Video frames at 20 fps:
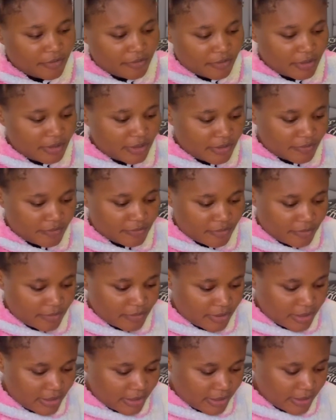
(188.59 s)
One is for
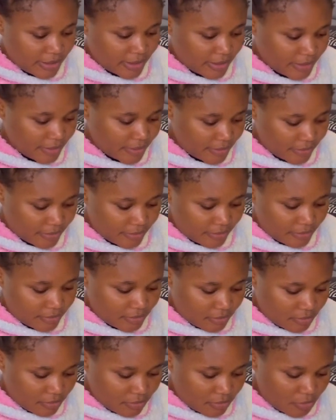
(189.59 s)
my
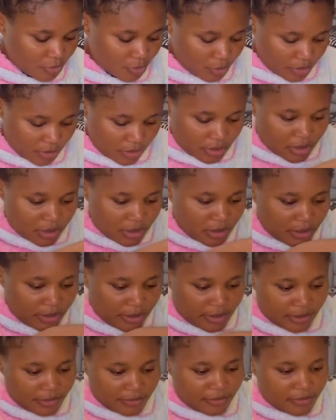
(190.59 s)
daughter.
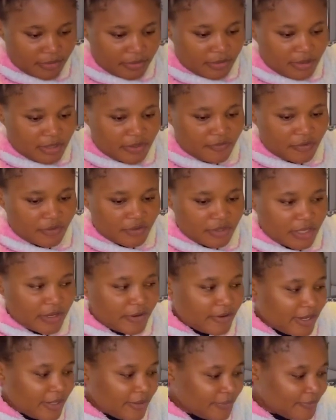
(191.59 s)
Yeah, one is for
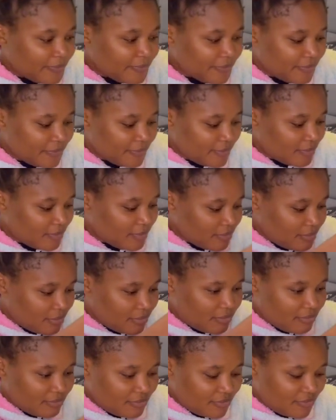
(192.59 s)
Zara.
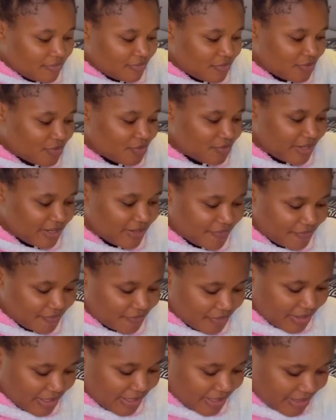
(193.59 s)
I don't know why they
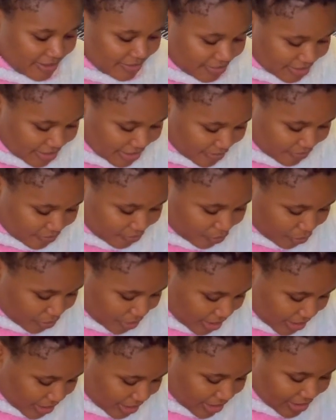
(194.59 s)
fold the hand. It's kind of
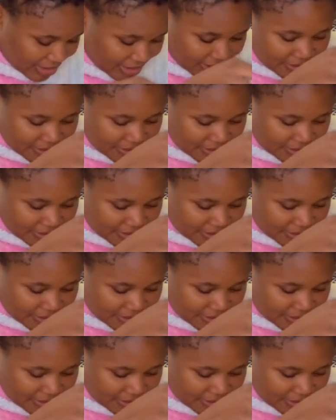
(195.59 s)
weird.